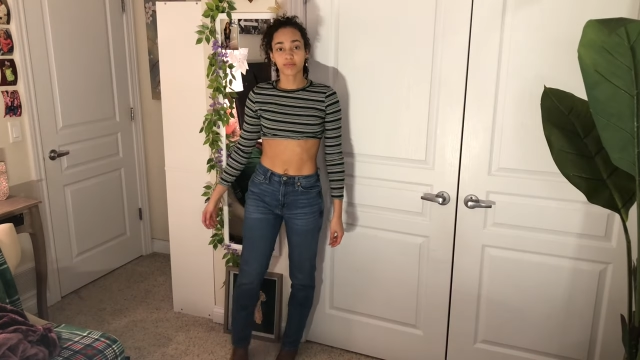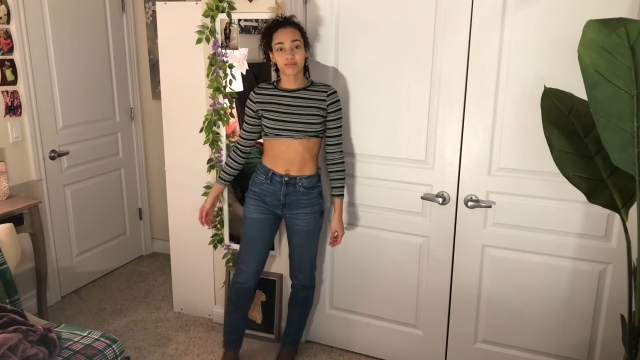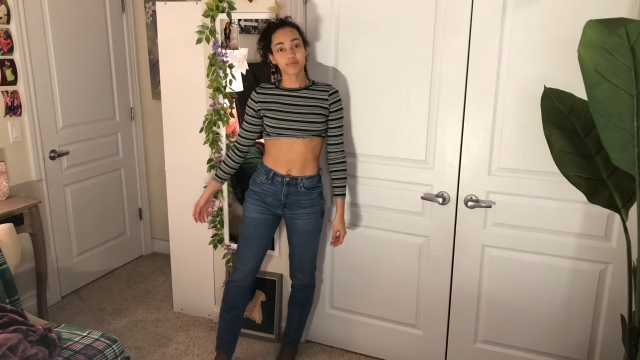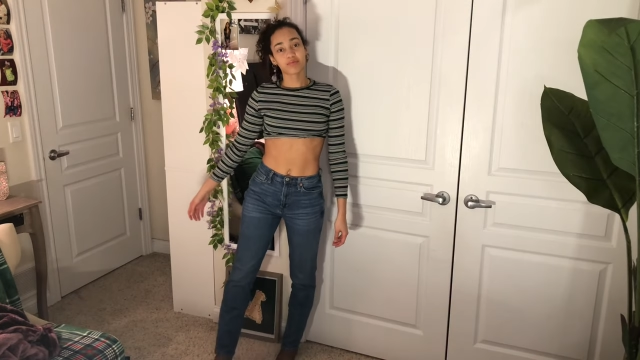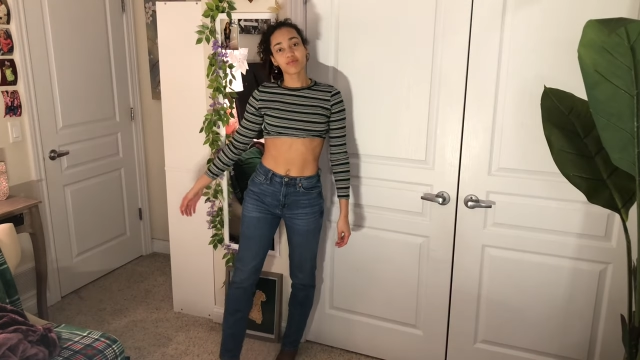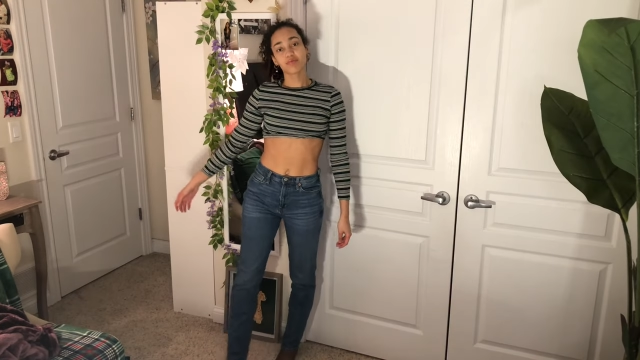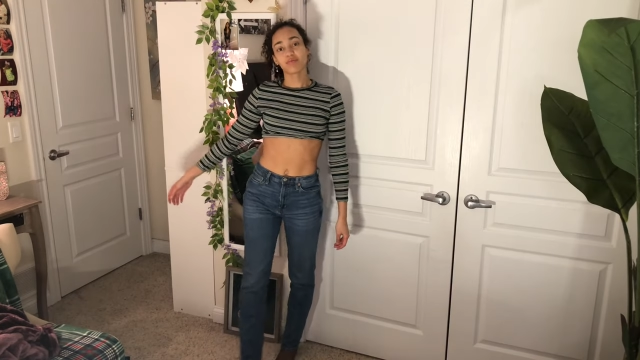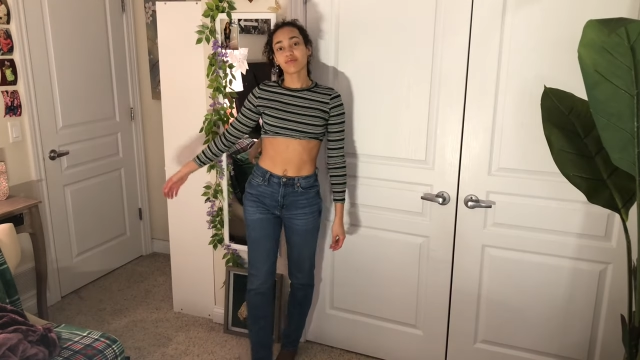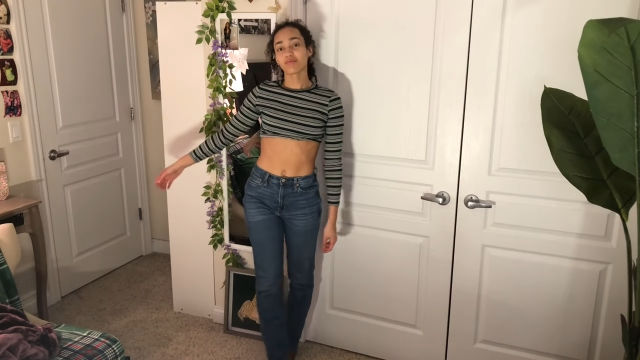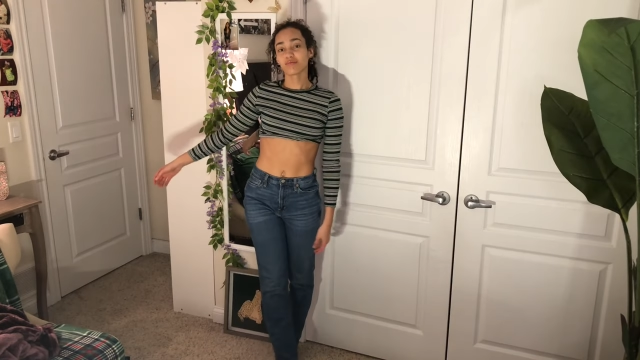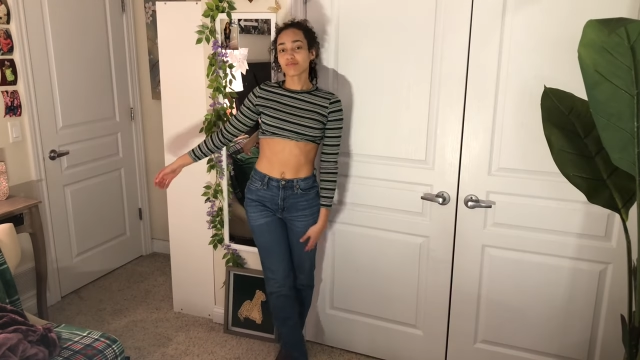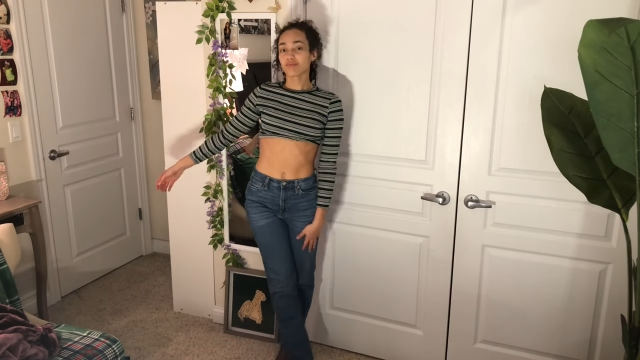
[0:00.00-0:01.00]

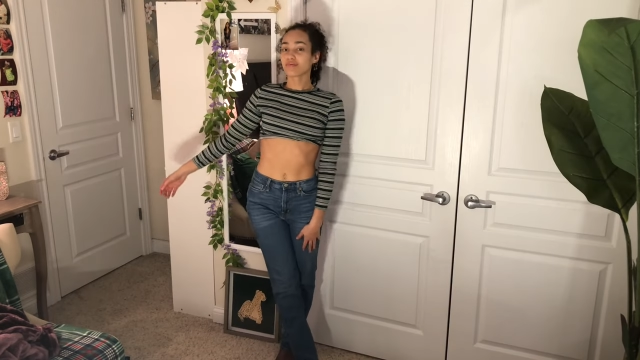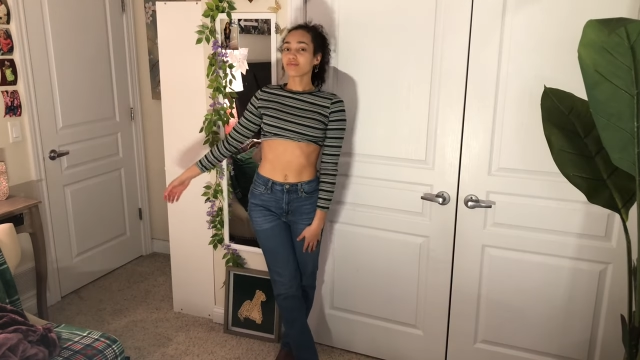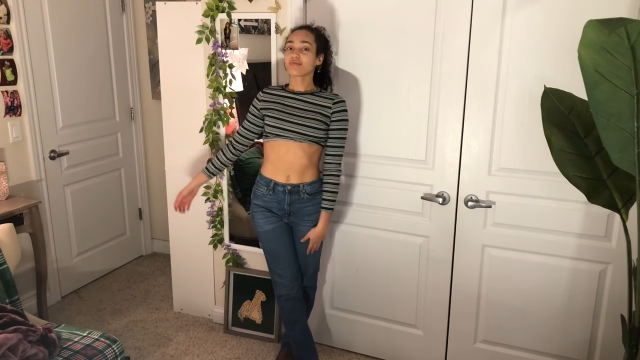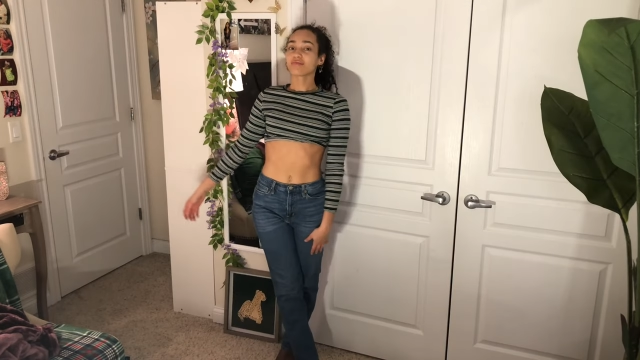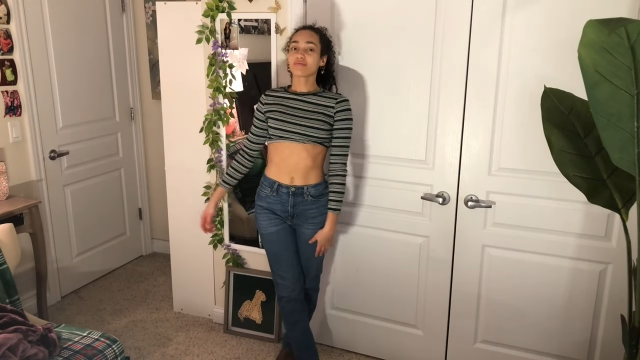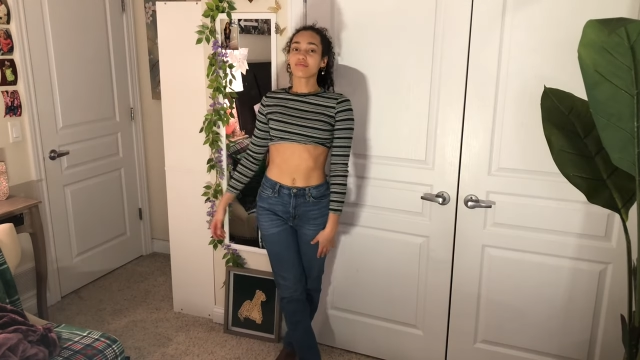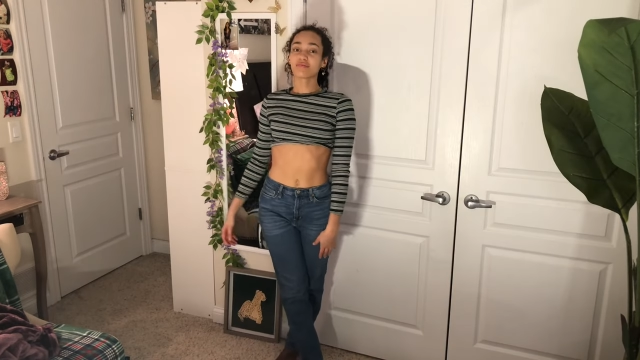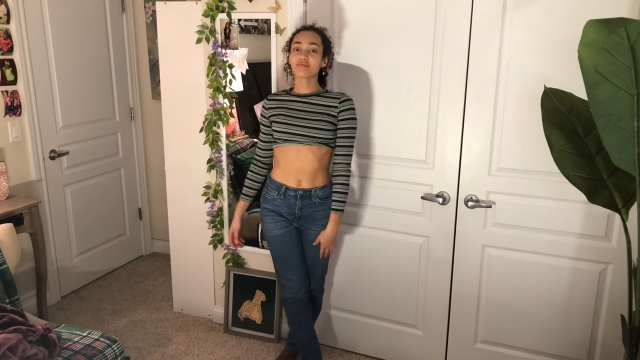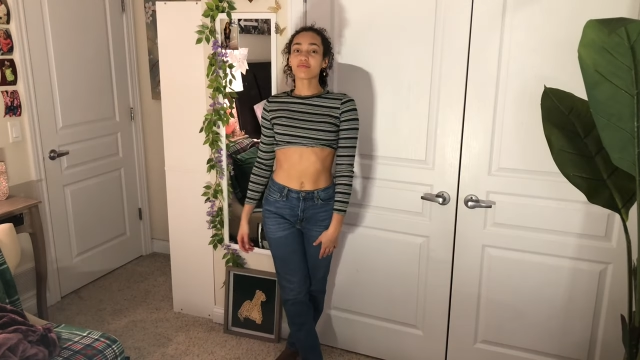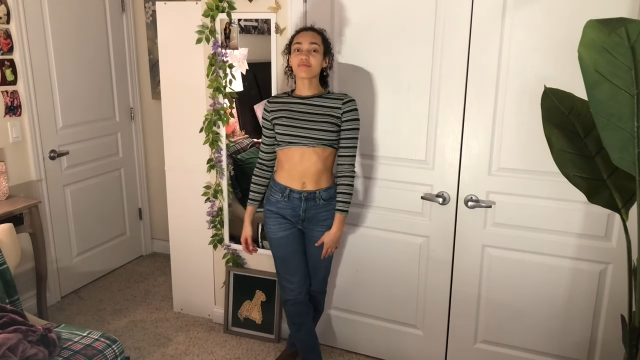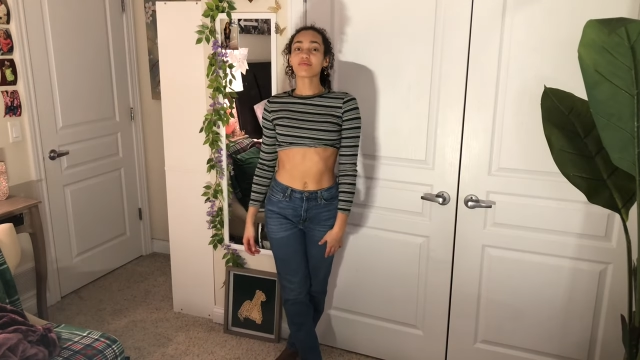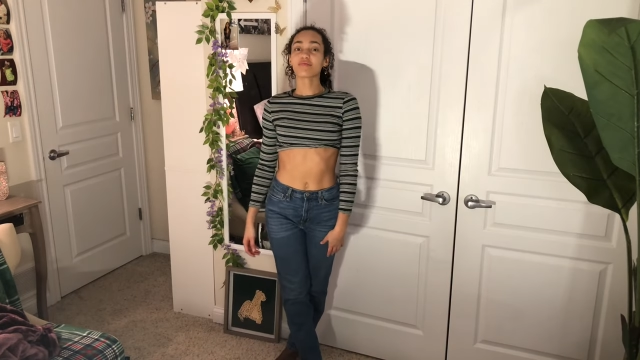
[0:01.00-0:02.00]

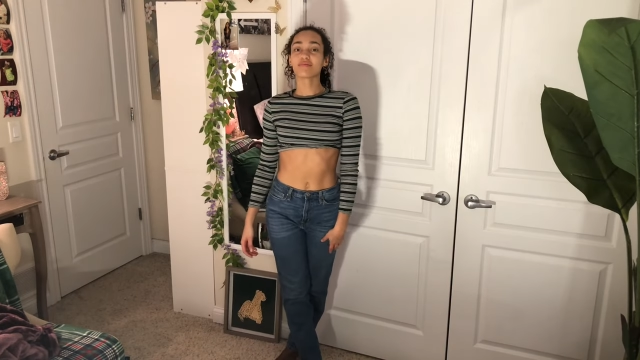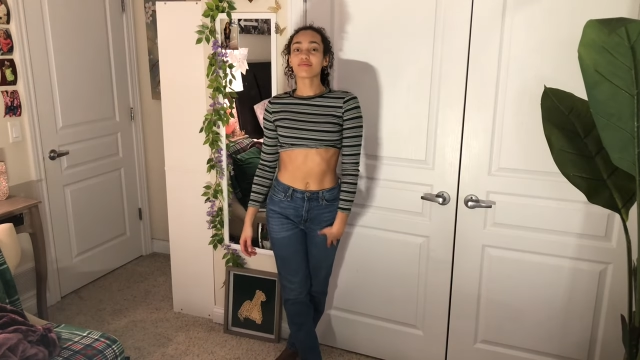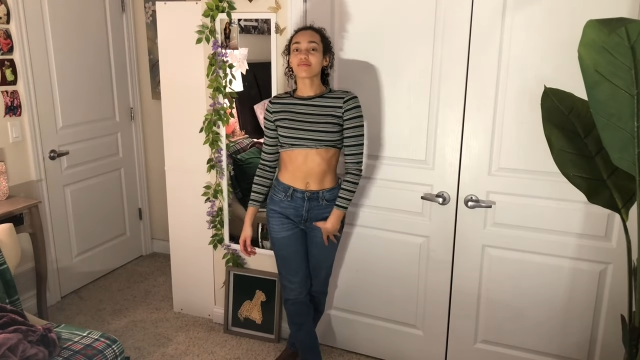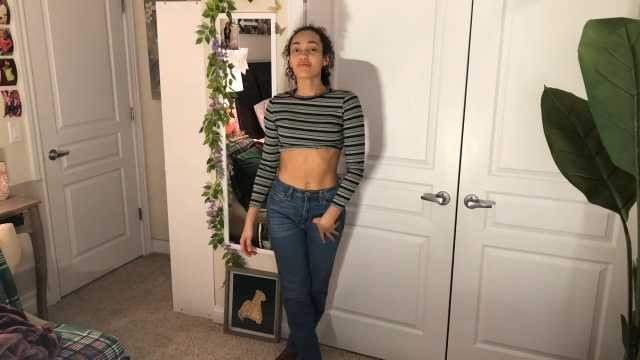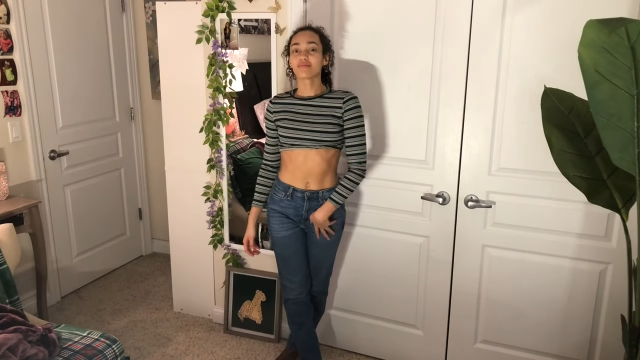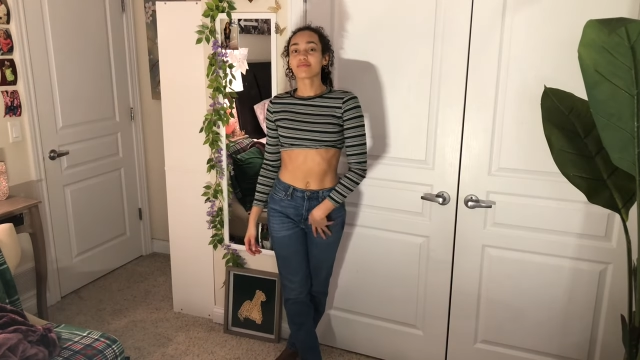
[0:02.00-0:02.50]
Nothing is said.